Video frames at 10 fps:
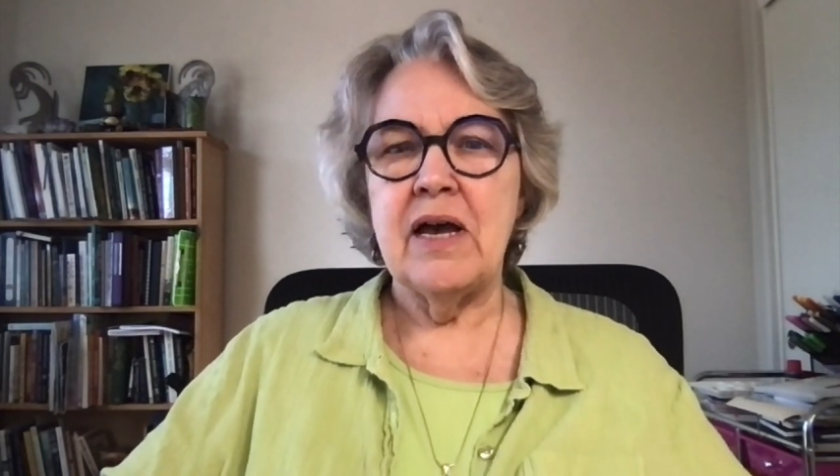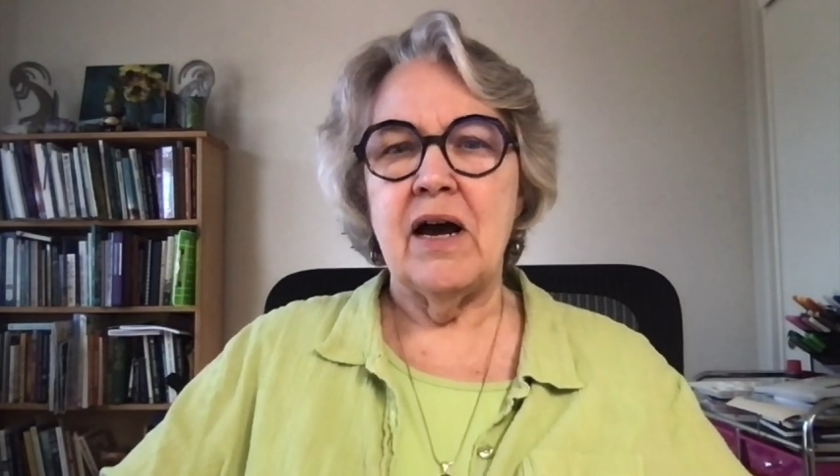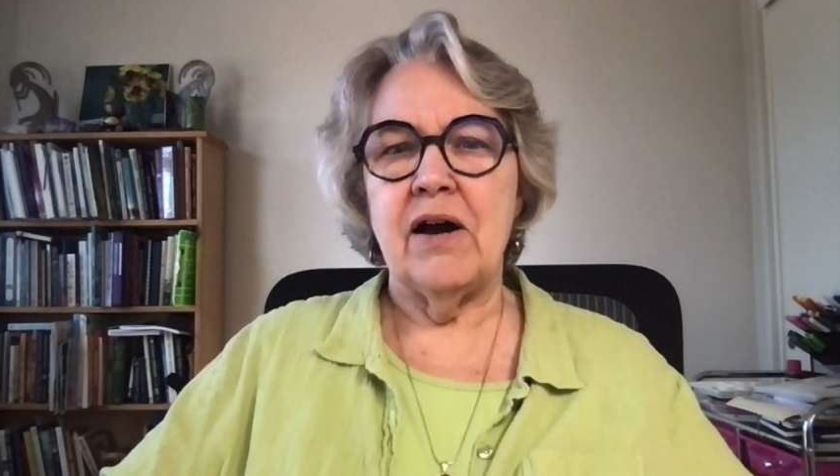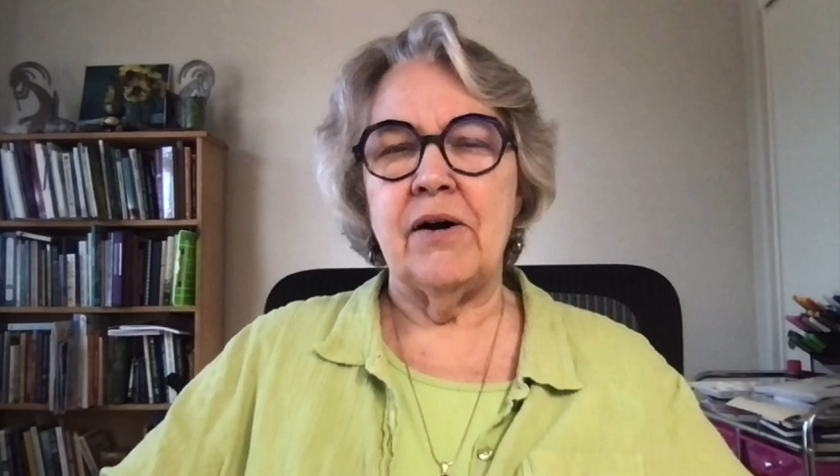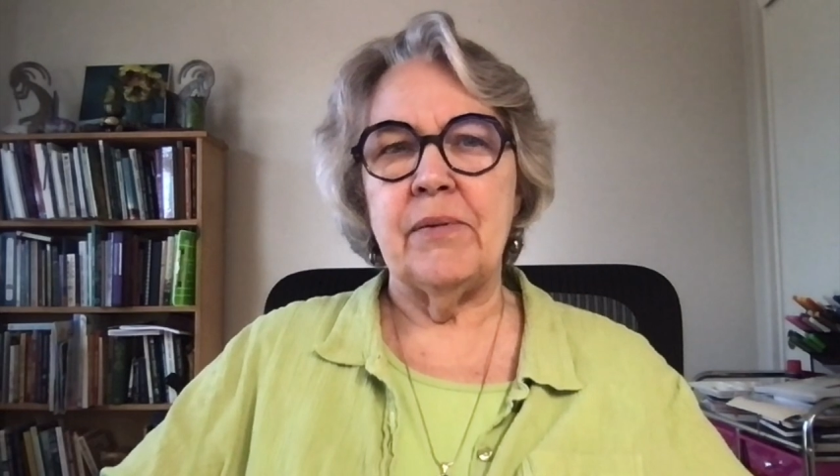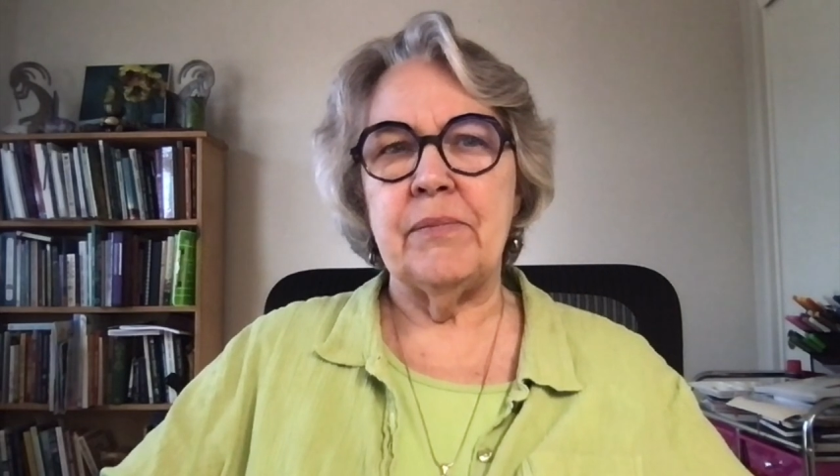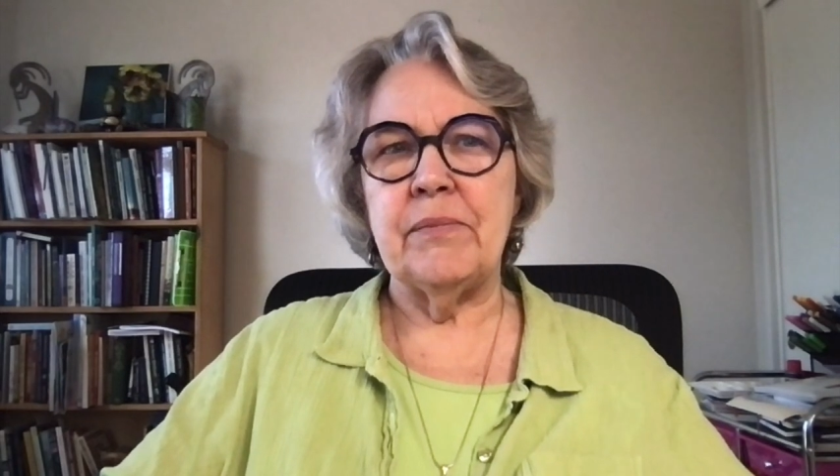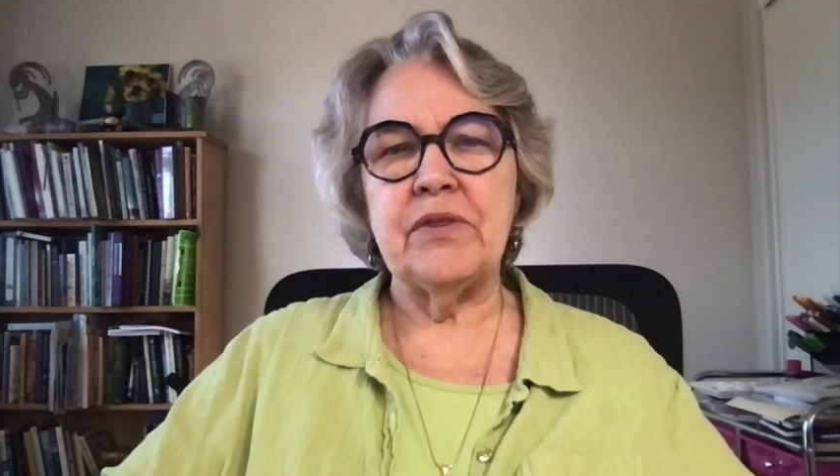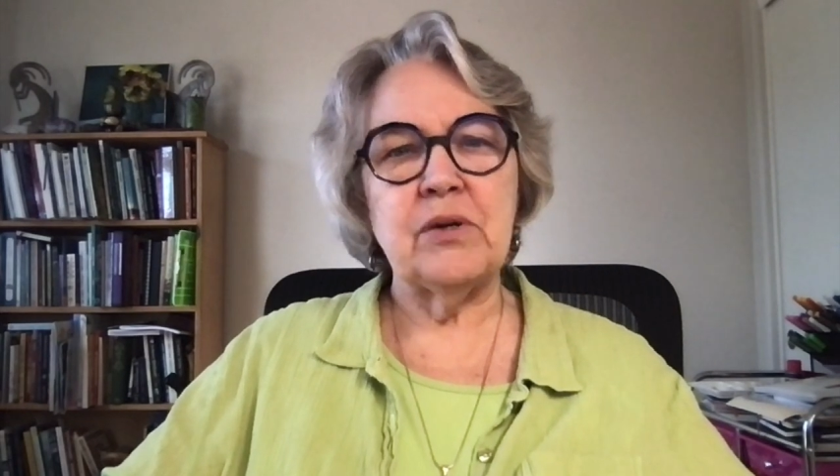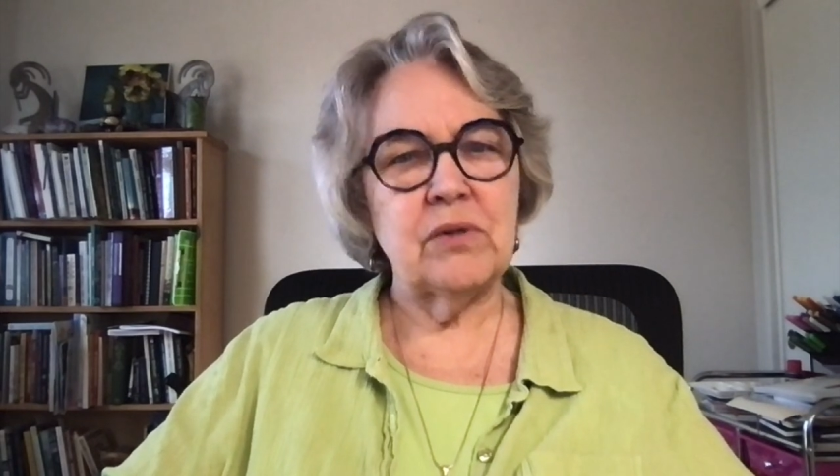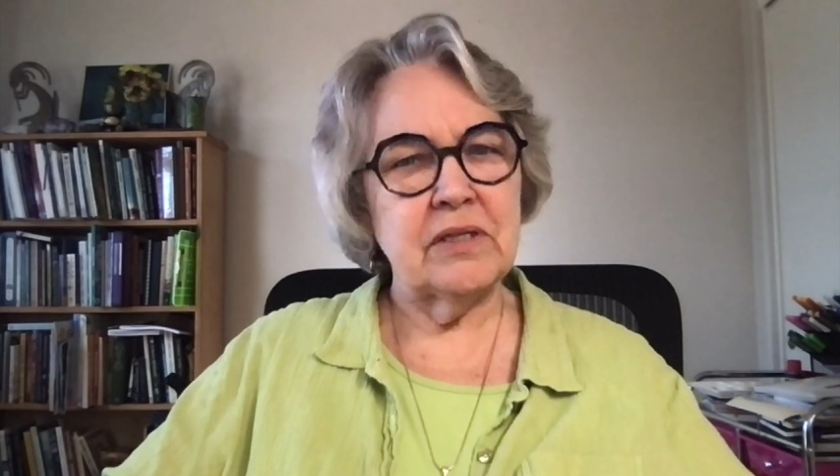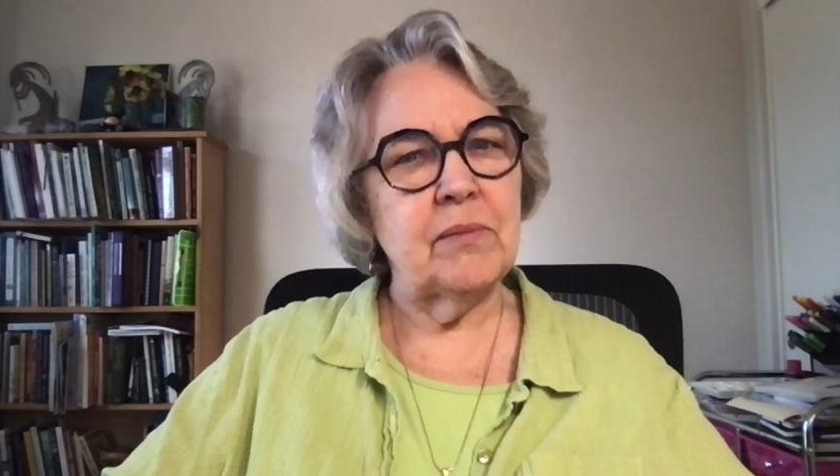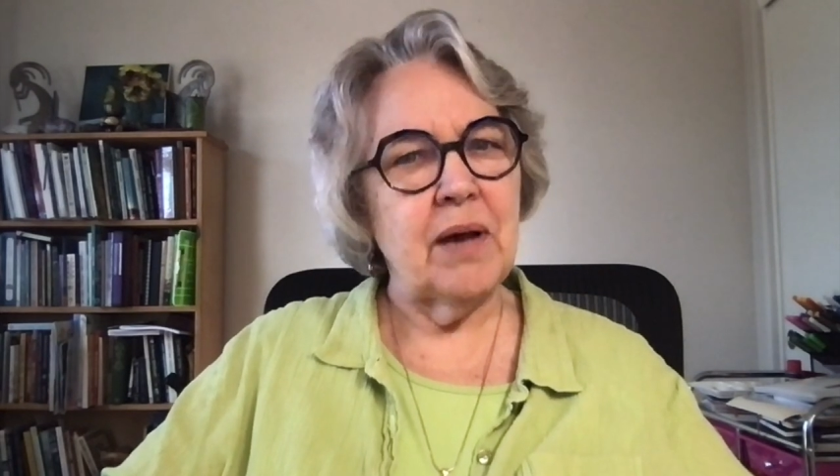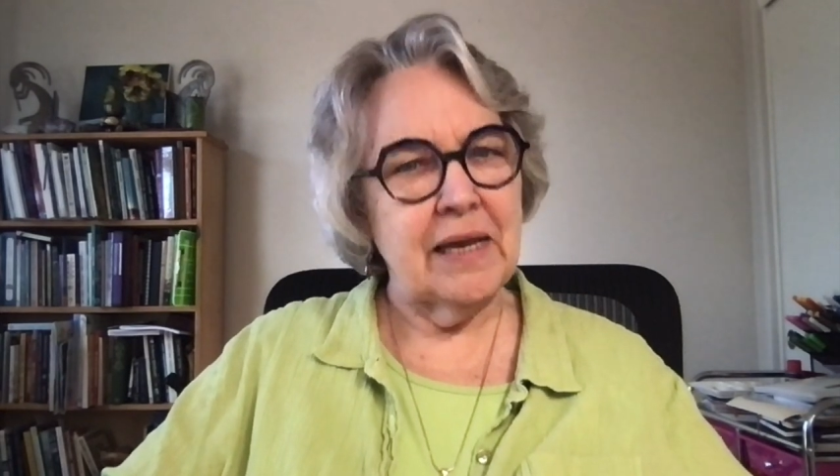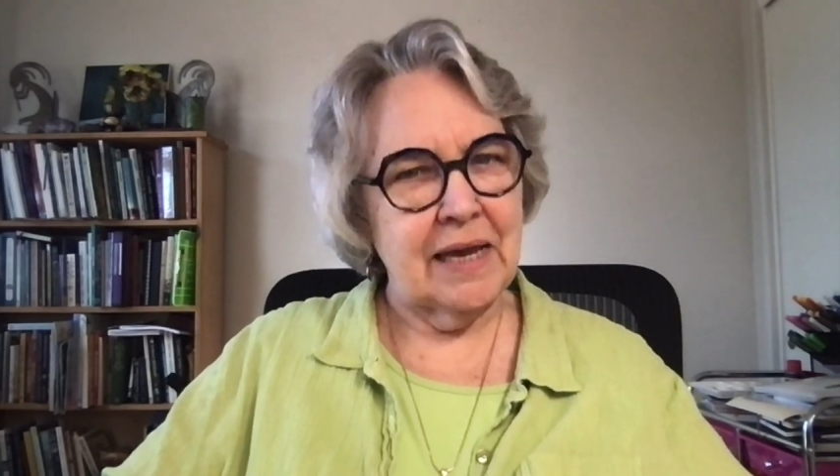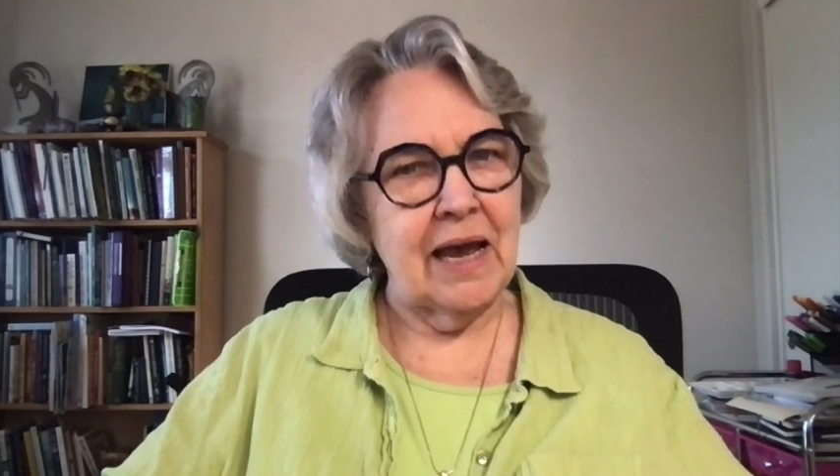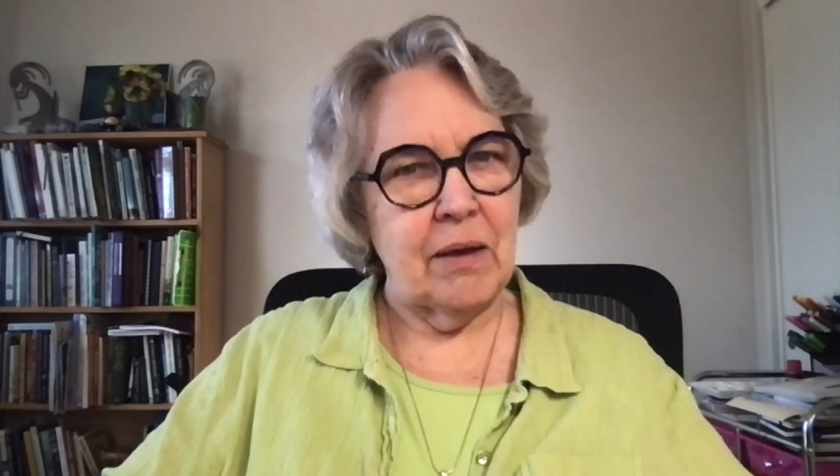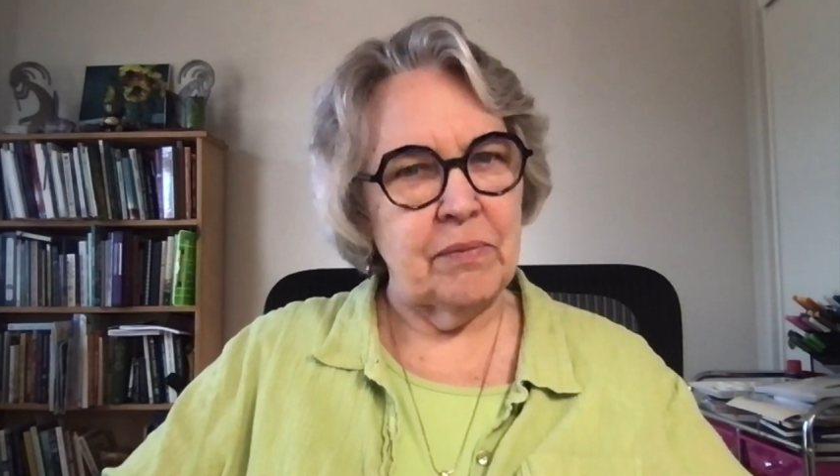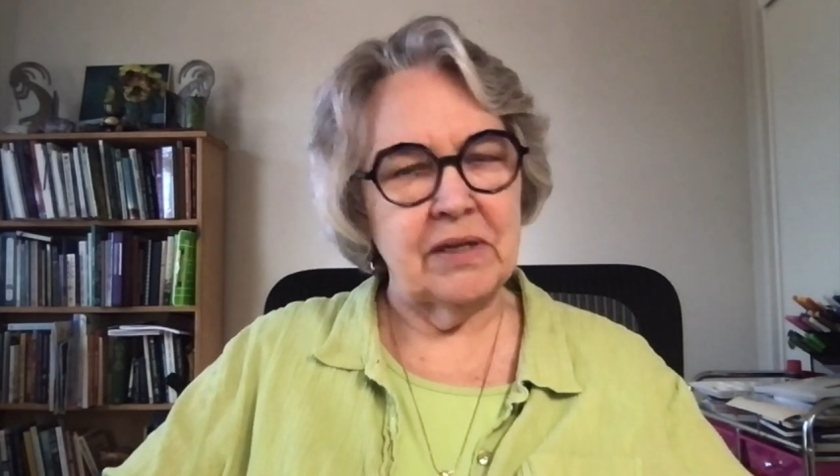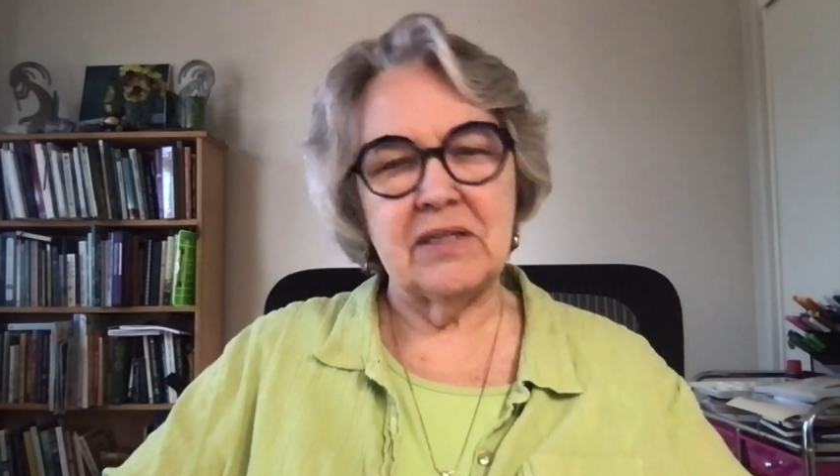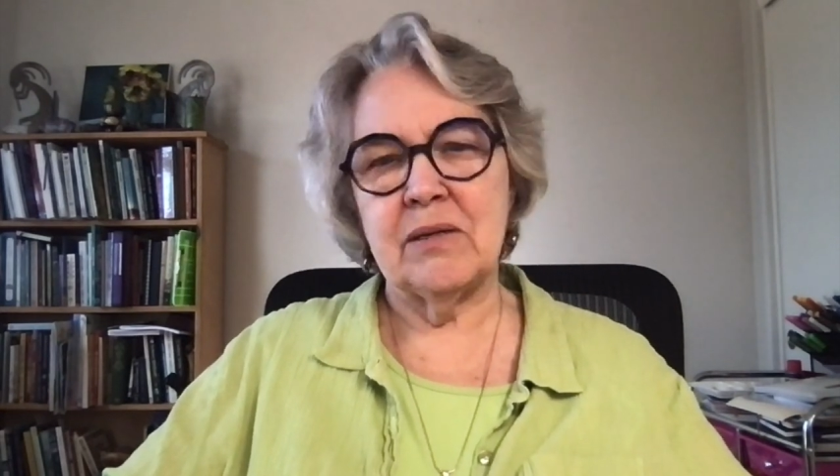but there were some I kept because